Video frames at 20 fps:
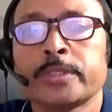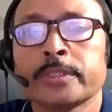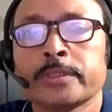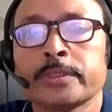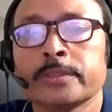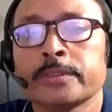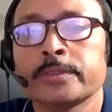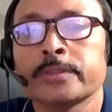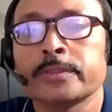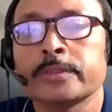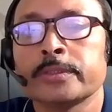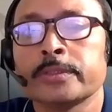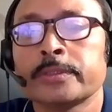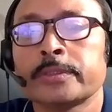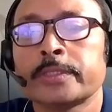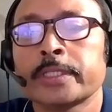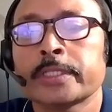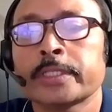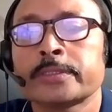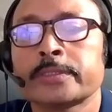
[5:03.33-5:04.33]

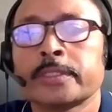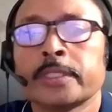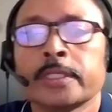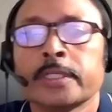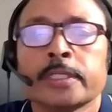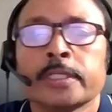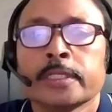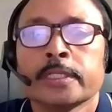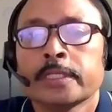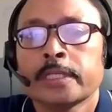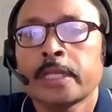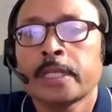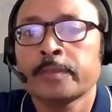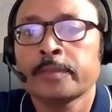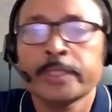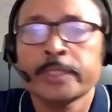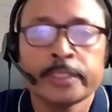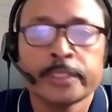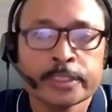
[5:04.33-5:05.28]
to text library,